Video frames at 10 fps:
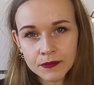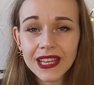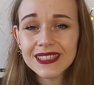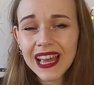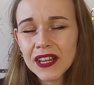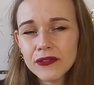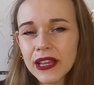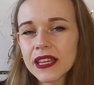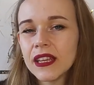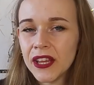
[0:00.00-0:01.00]
It's kind of
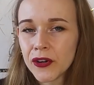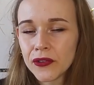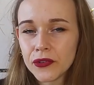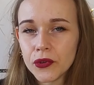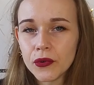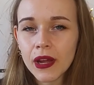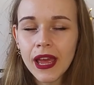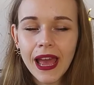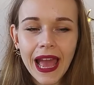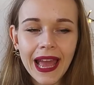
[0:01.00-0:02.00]
like an interview,
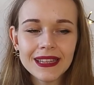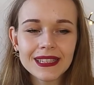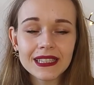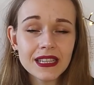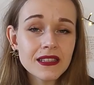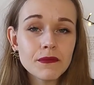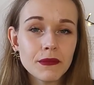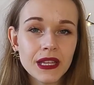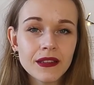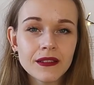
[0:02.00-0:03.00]
and that doesn't
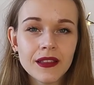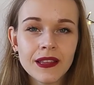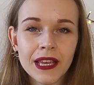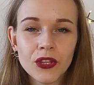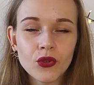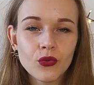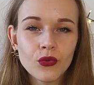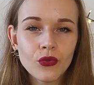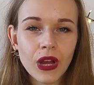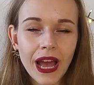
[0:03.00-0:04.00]
mean that
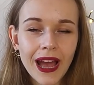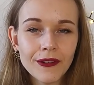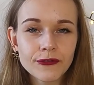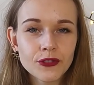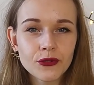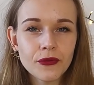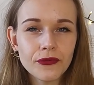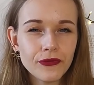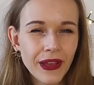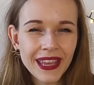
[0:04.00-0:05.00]
you have to
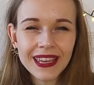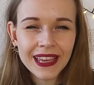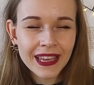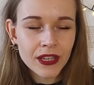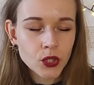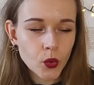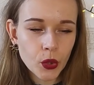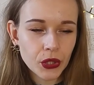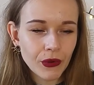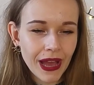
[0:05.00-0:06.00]
fake it
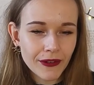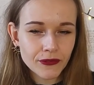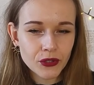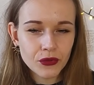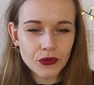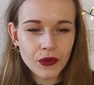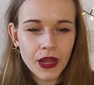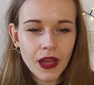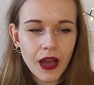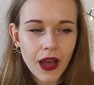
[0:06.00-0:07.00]
or you have to
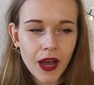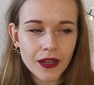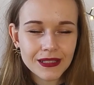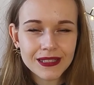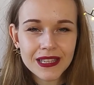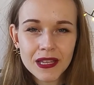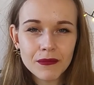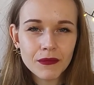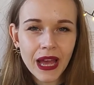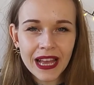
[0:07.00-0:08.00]

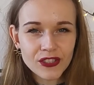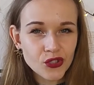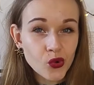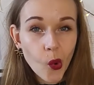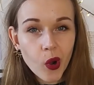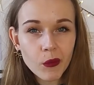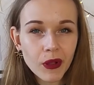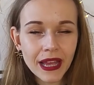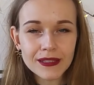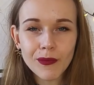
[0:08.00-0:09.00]
seem as
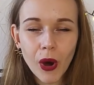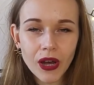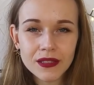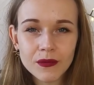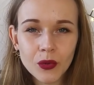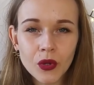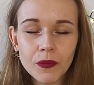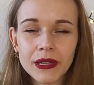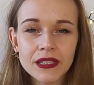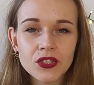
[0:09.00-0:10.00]
normal as possible,
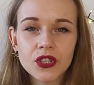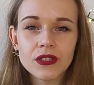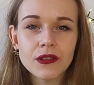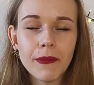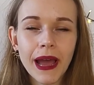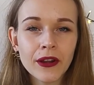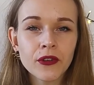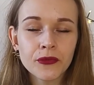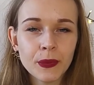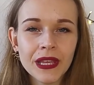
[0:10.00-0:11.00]
but it's just a matter
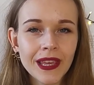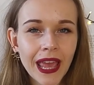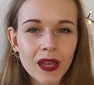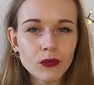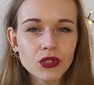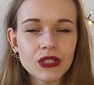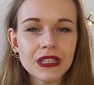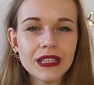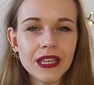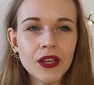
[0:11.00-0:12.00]
of being able to
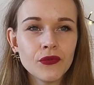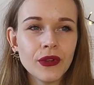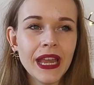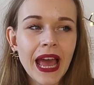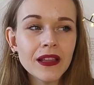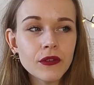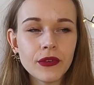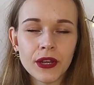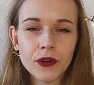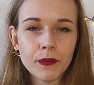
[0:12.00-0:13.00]
give an
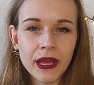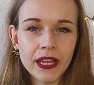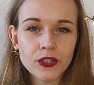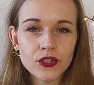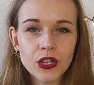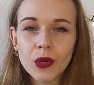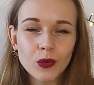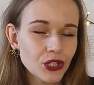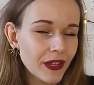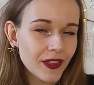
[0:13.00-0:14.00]
elevator pitch,
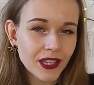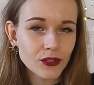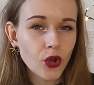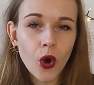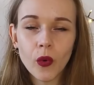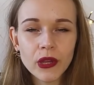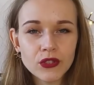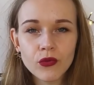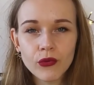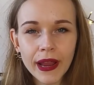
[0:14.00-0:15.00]
which I think is
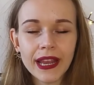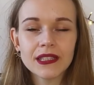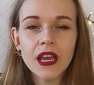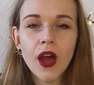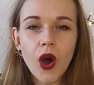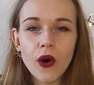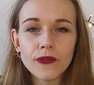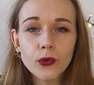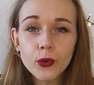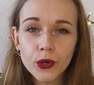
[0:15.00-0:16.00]
always great,
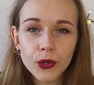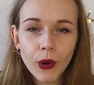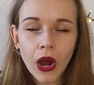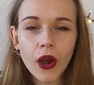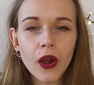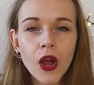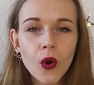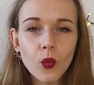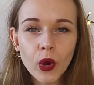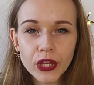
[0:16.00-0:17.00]
of who you are,
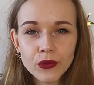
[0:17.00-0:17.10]
what